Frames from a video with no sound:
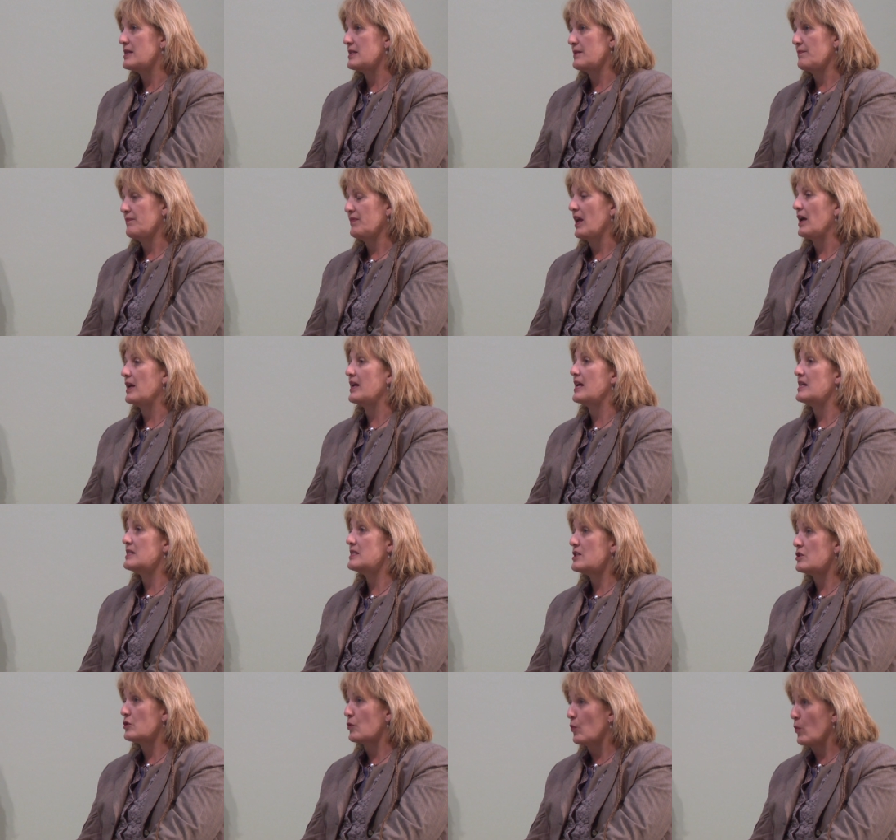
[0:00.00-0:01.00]
case
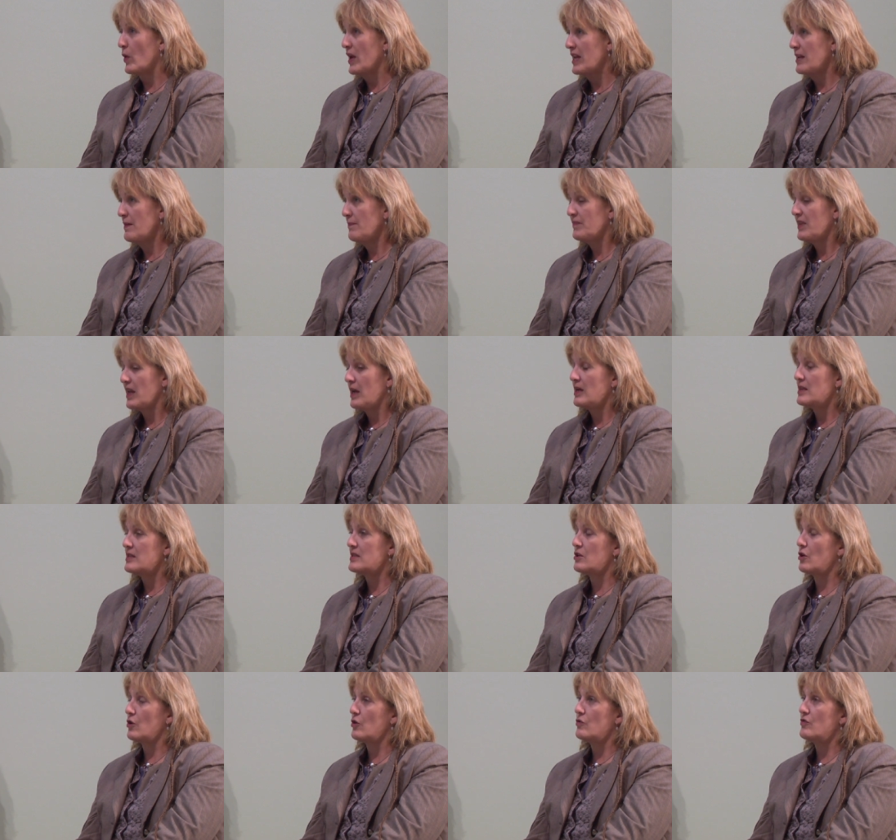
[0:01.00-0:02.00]
against the win.
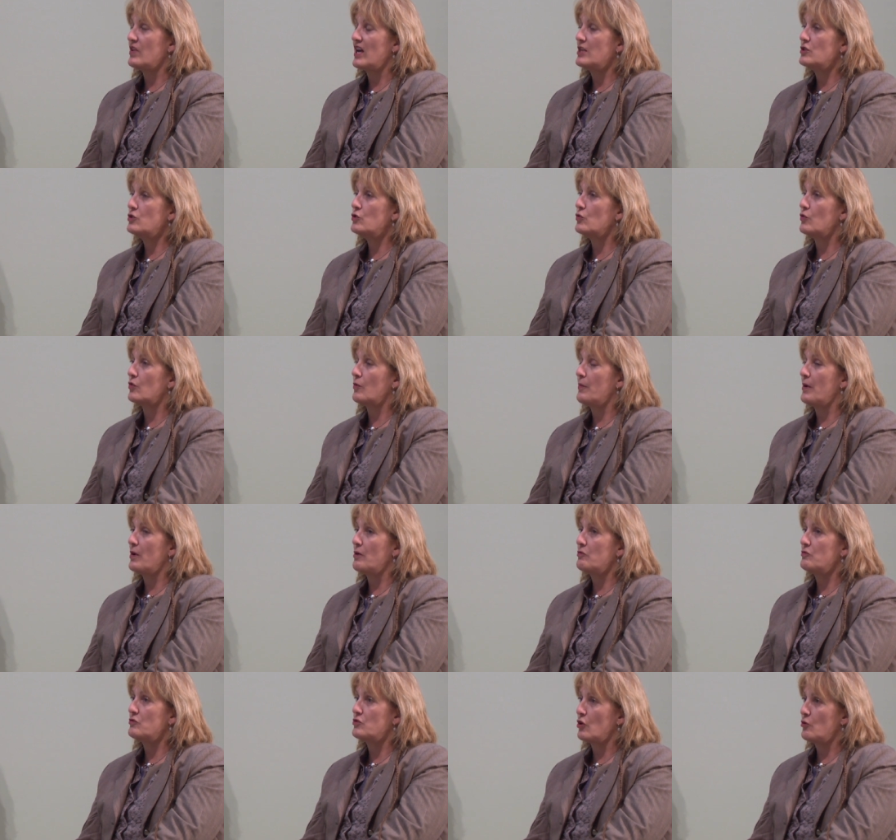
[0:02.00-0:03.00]
So they took
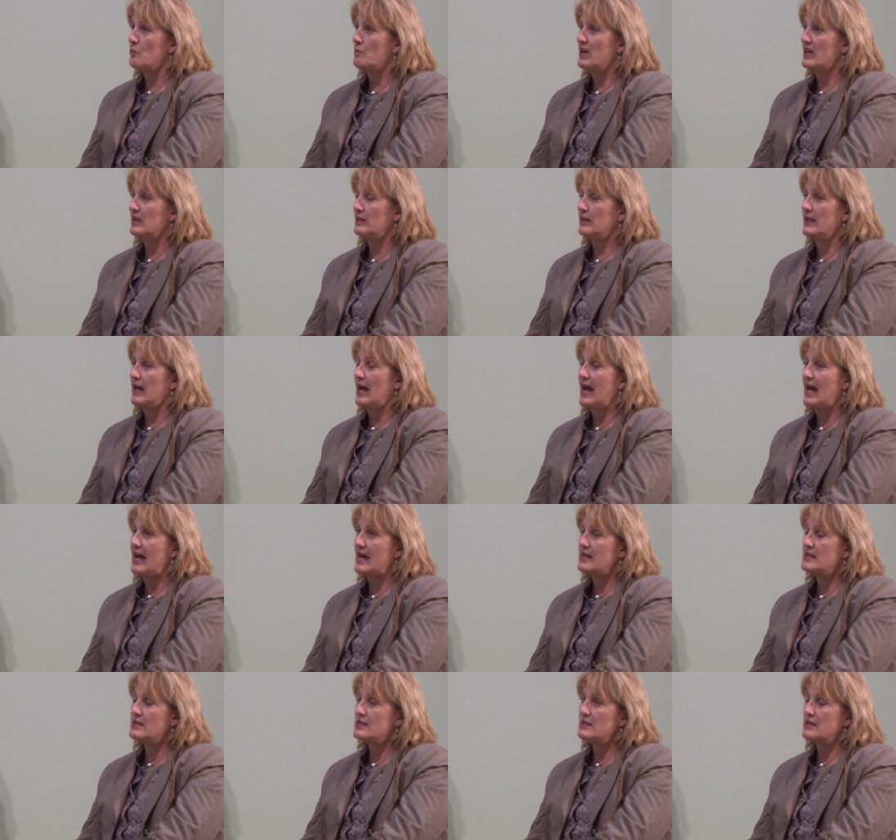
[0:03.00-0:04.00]
both Dobell
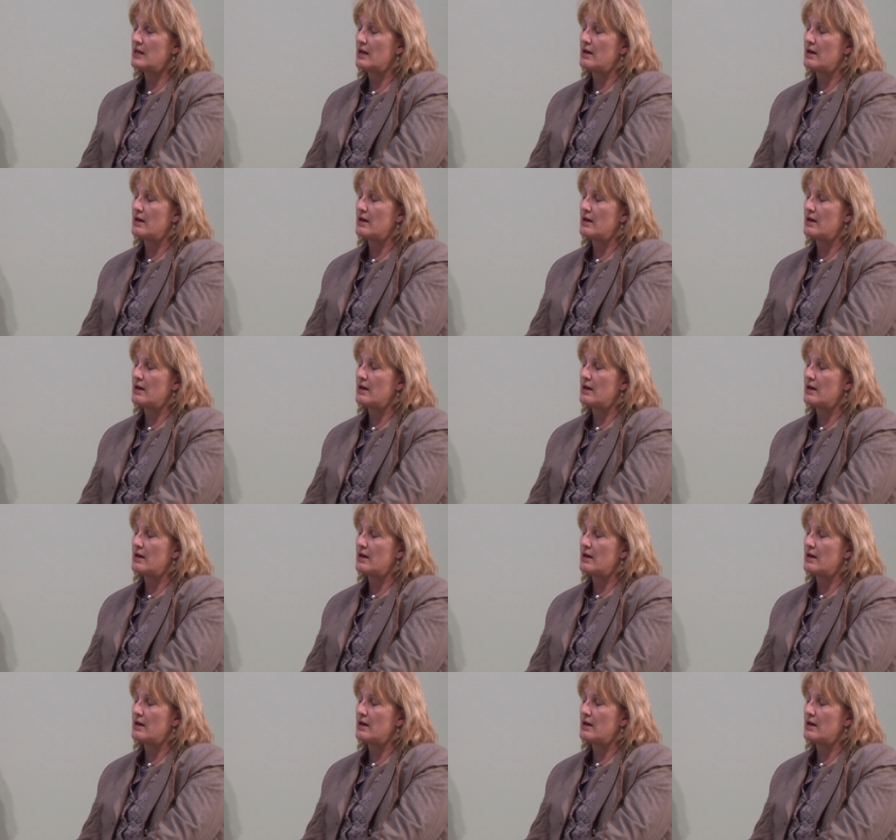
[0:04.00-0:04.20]
and